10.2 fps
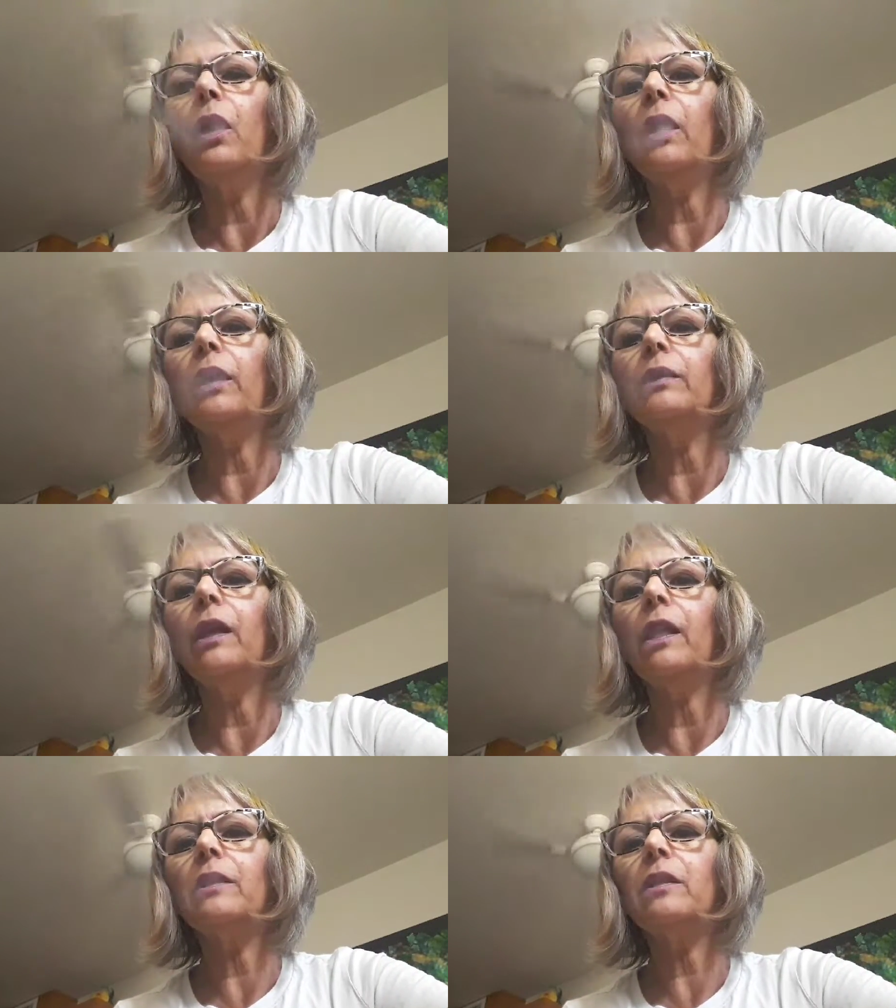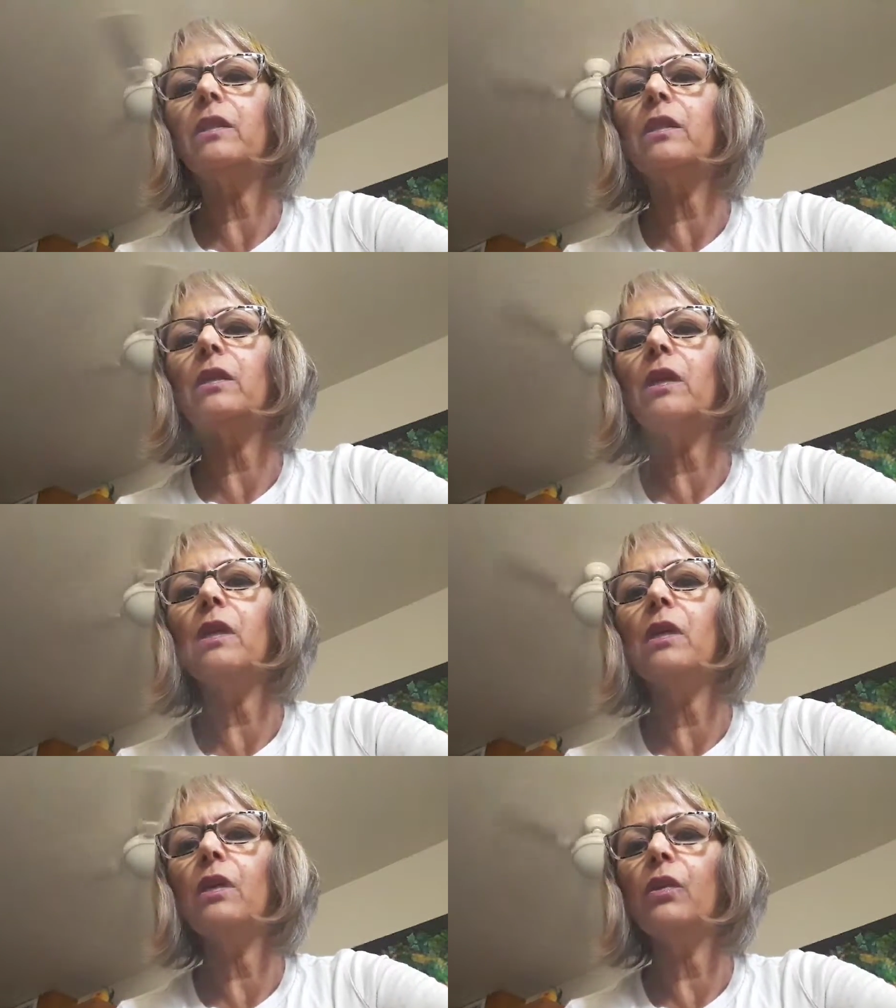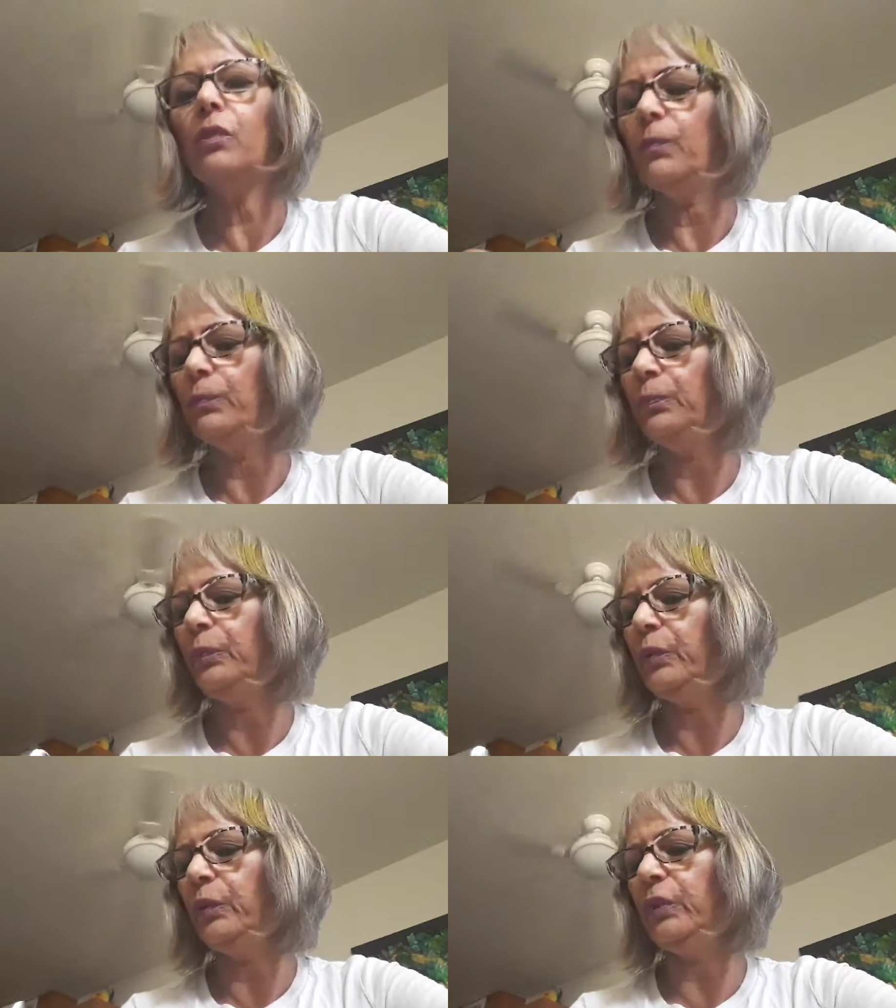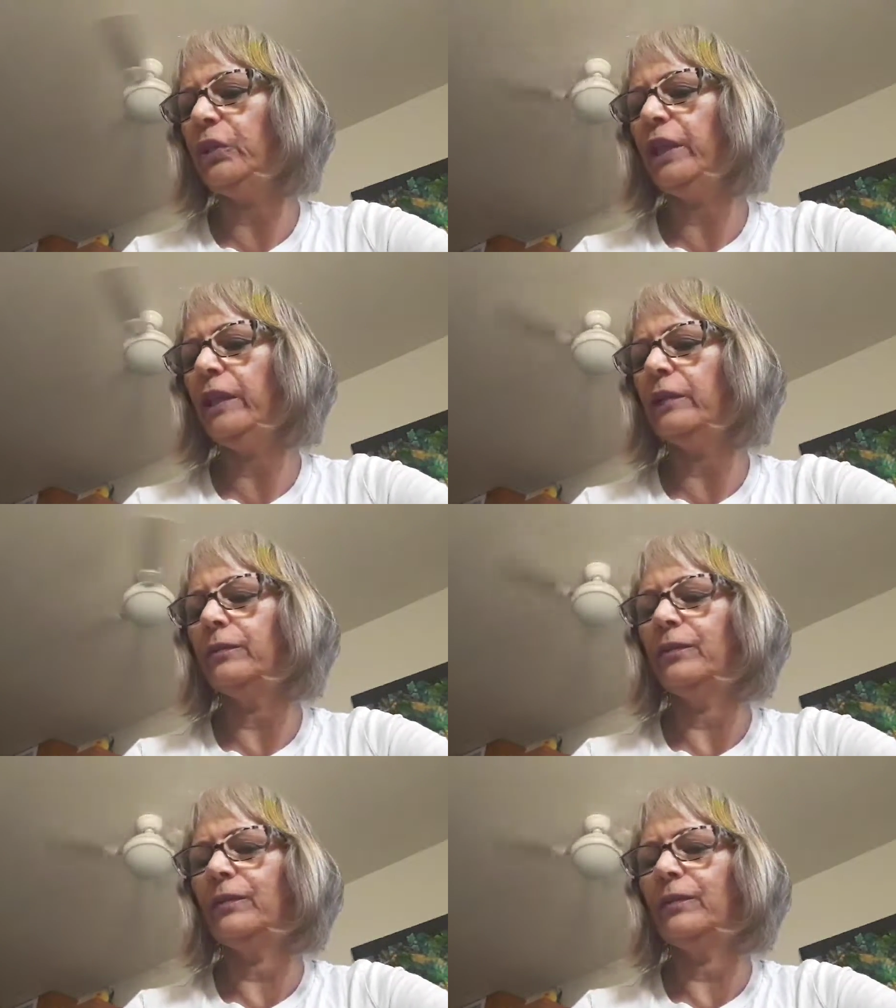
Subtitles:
And that's what you get.